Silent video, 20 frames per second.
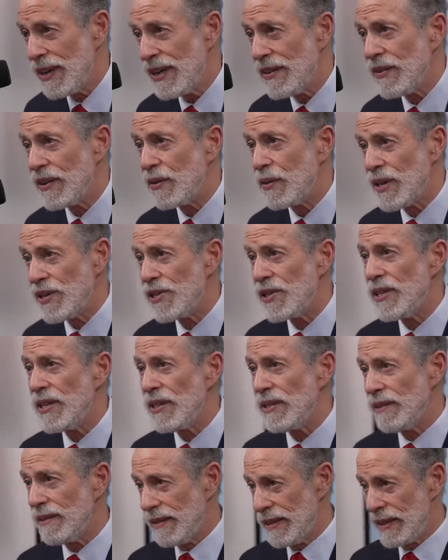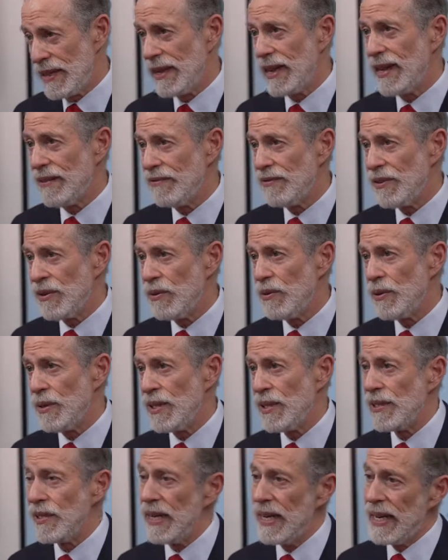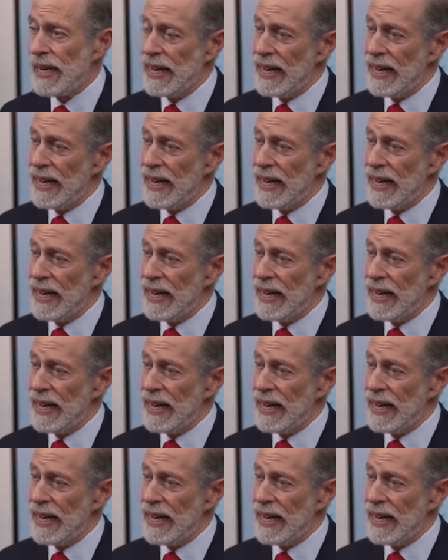And the question that I have for you is,